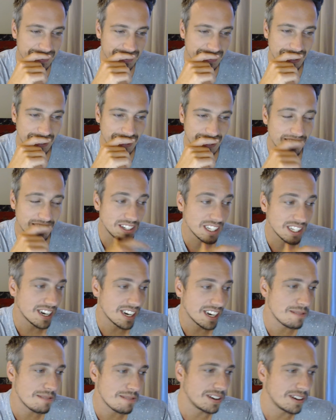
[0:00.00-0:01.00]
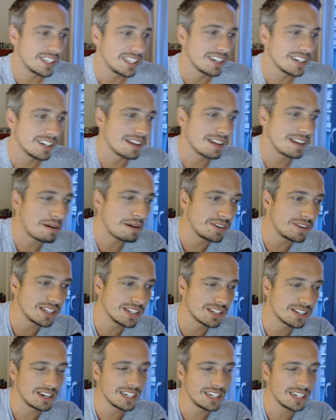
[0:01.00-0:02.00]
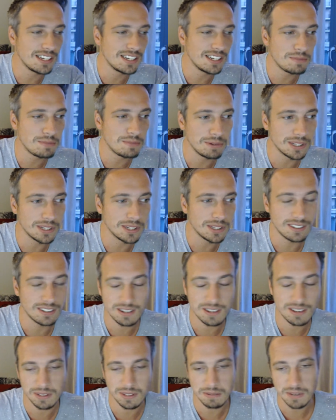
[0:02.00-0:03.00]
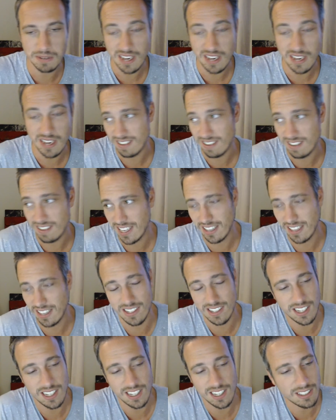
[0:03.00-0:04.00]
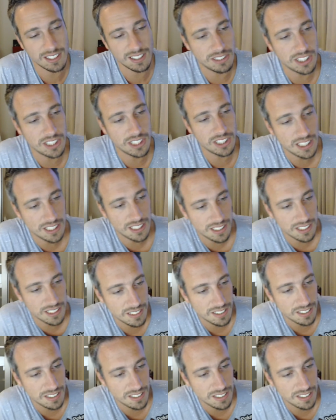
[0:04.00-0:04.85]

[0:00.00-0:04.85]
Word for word: I don't really care about it either. Like, my friends tried to tease me with it or something, but I honestly don't give a shit. So,